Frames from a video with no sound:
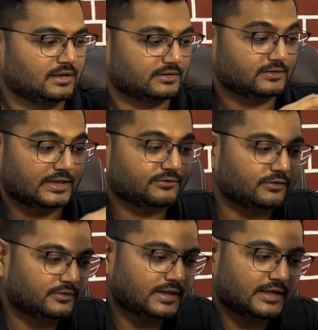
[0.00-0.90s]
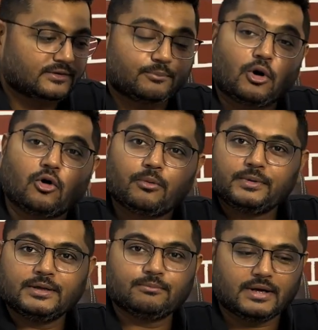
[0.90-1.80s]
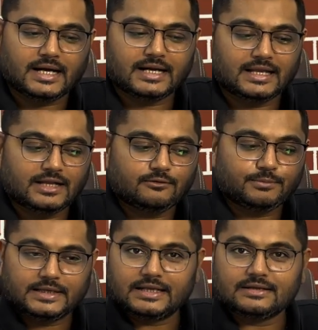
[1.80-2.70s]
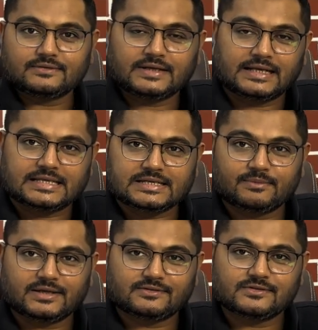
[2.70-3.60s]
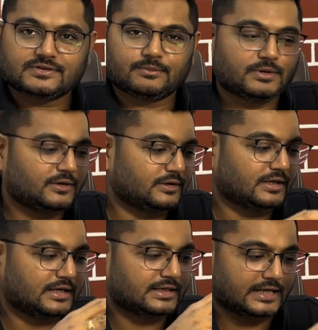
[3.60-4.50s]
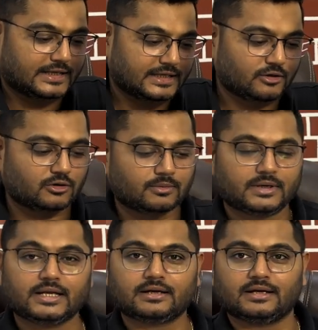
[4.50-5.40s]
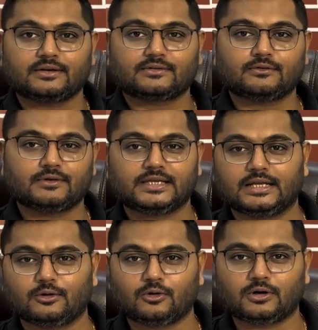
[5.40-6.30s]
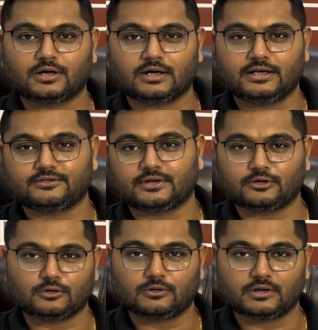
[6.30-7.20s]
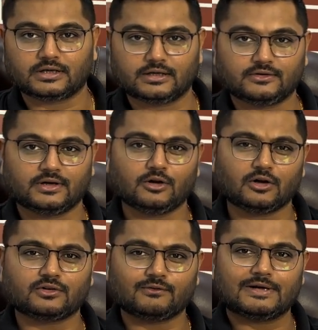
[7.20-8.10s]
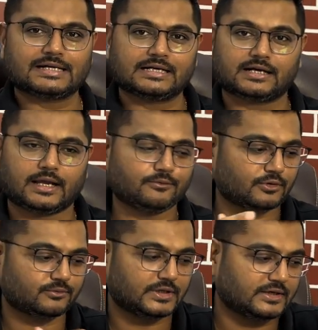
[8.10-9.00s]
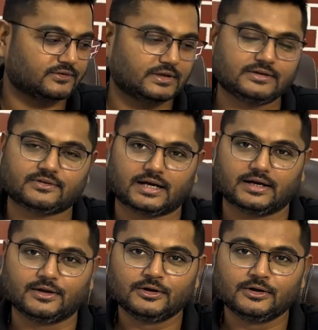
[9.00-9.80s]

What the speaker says: This test fixture has a power pin, BAD and PLC and HMI system and taking automatic connections with the load condition, no load condition, lots of different types of things inside.